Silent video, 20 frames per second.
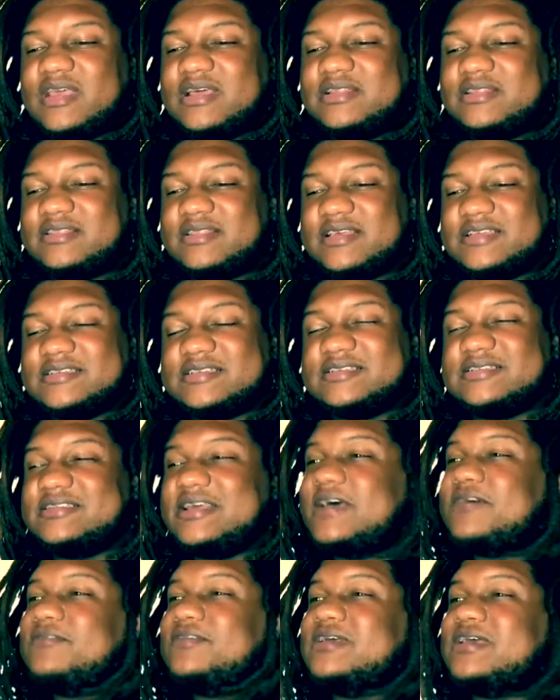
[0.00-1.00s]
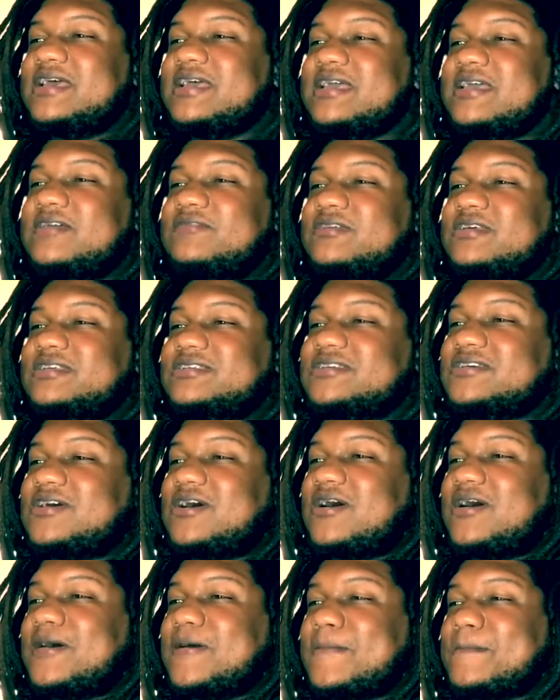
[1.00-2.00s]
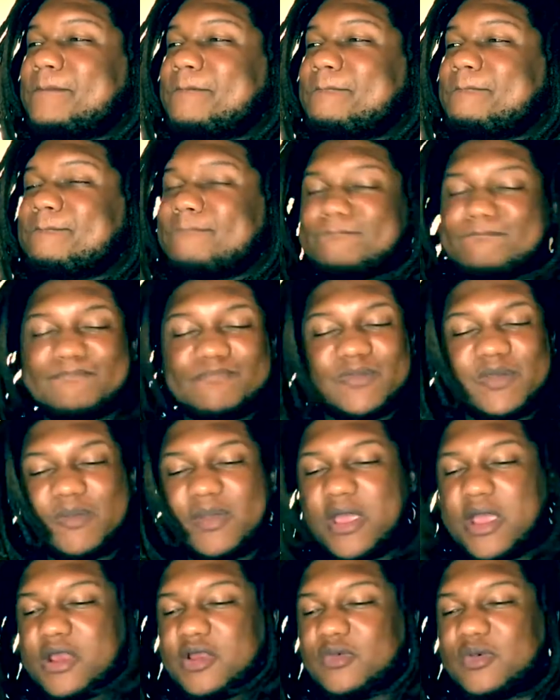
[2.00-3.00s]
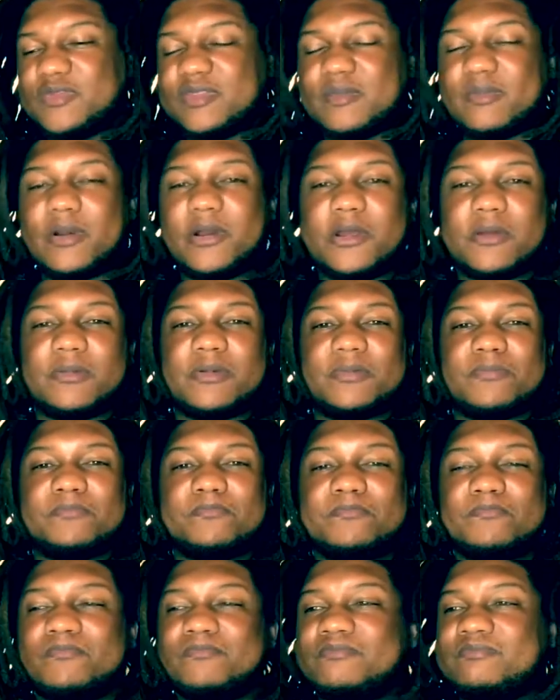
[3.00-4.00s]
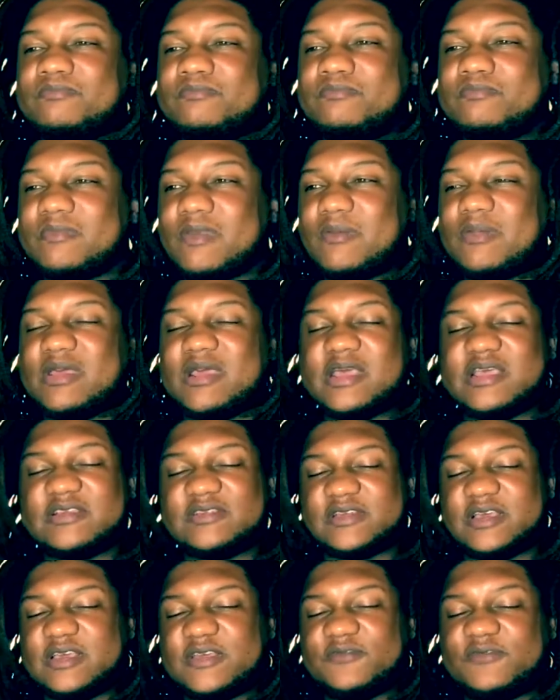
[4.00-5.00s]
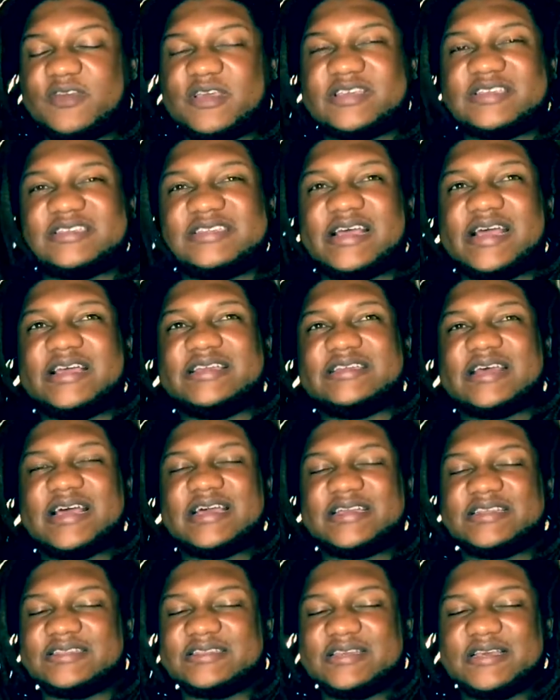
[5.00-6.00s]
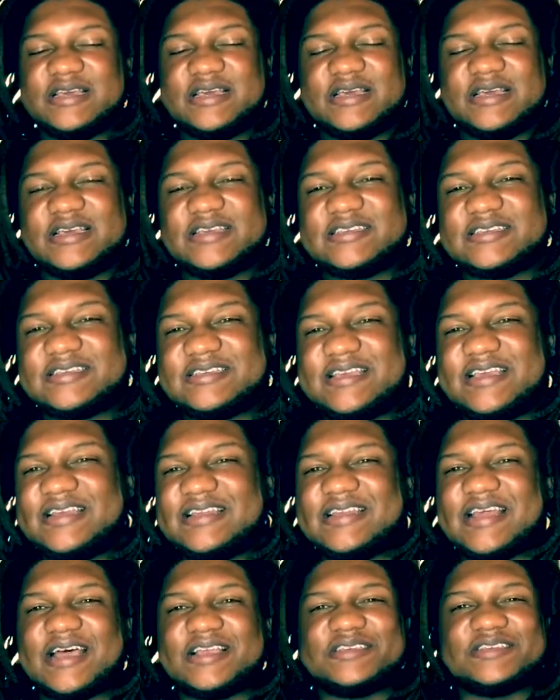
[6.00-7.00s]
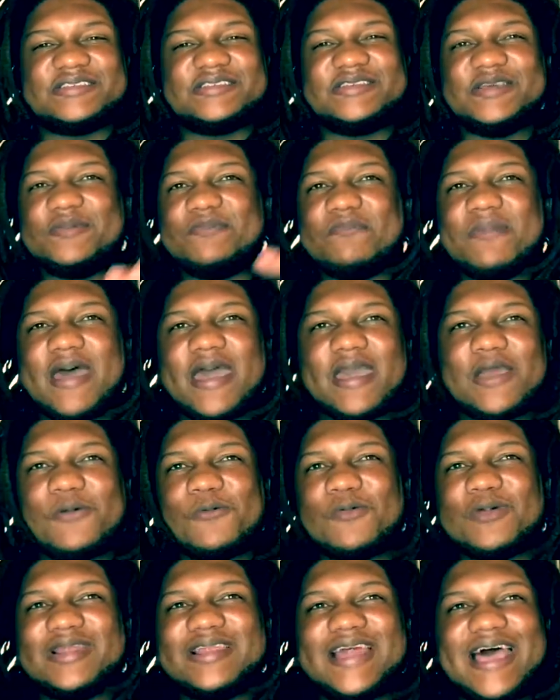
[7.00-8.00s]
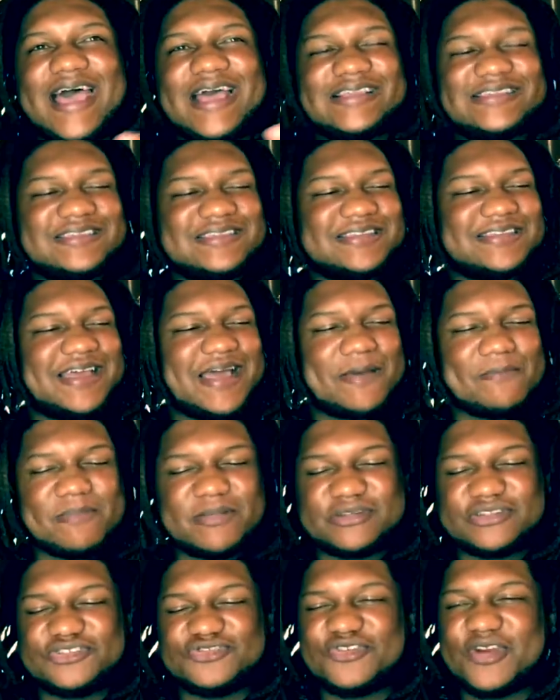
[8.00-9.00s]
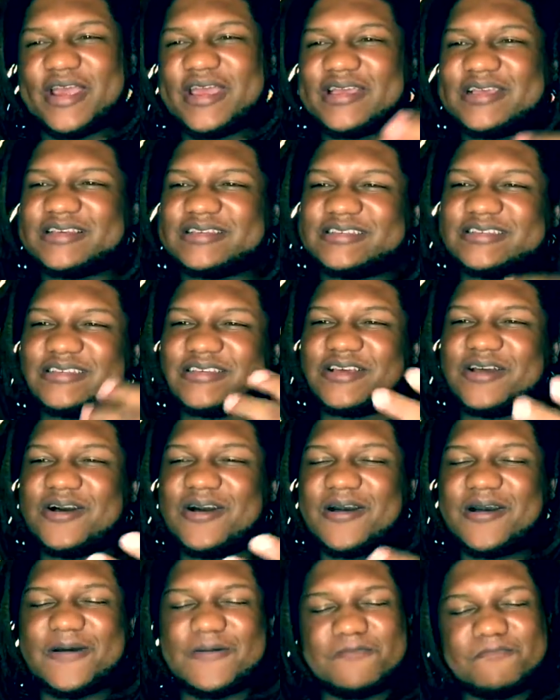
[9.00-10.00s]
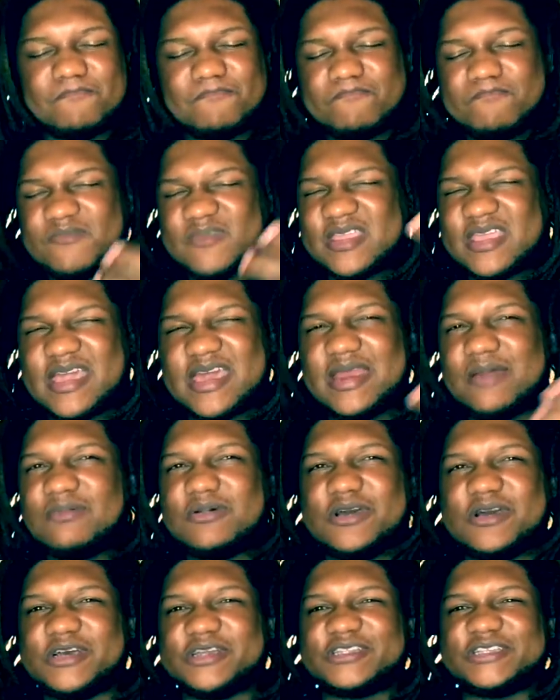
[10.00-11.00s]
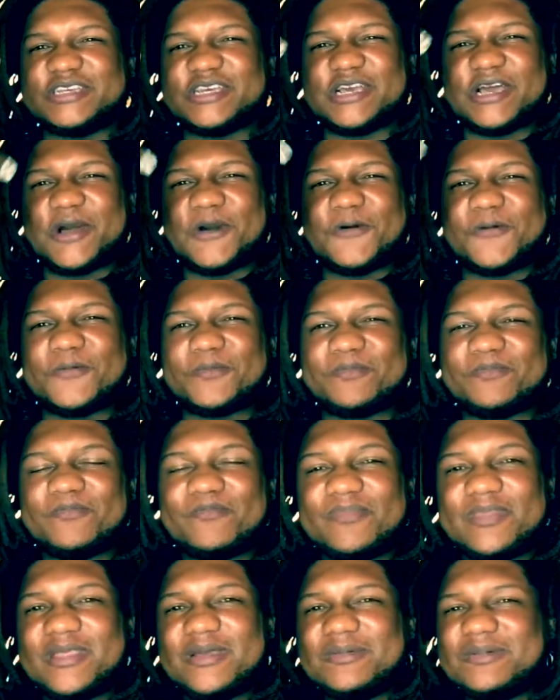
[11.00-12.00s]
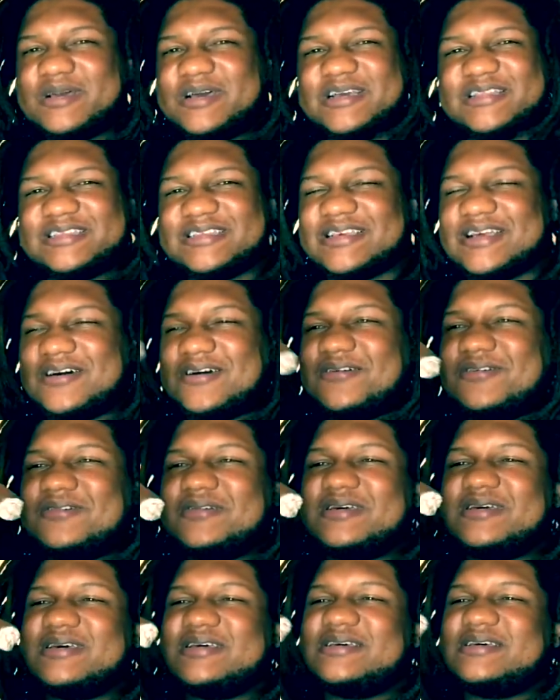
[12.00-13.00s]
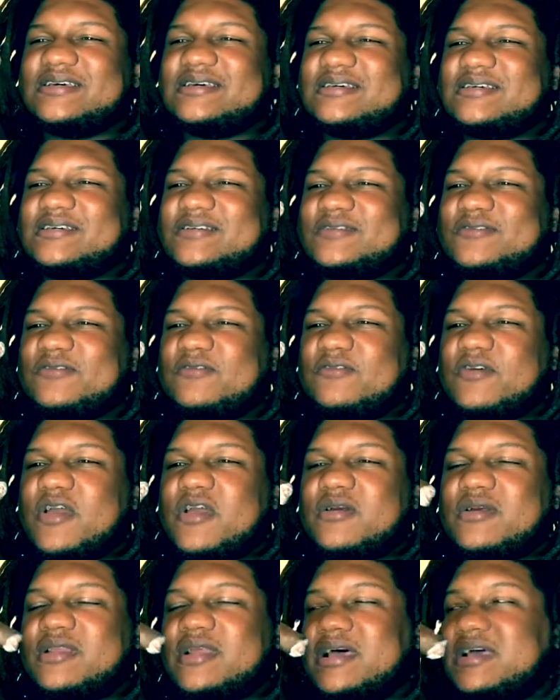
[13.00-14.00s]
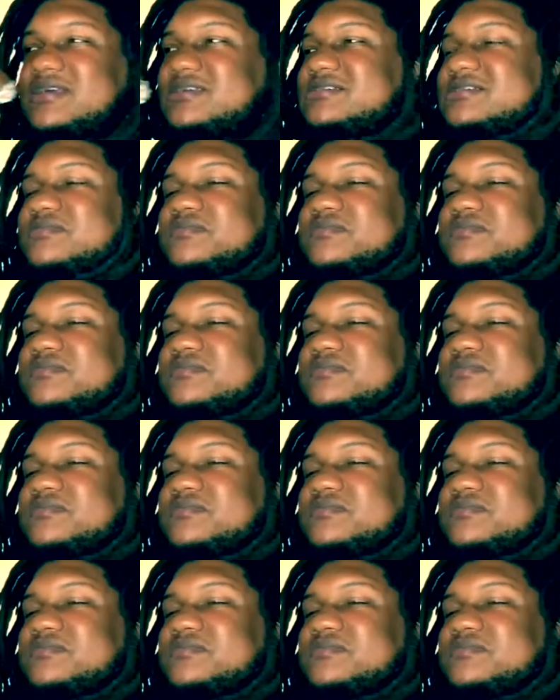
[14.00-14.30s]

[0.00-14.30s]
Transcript: this is definitely an evening cigar, pairing it with the bourbon. I mean, it fits nice. I can see it now, just sitting back and relaxing, got my drink, a cigar, and I'm good to go. Good to go. Very nice.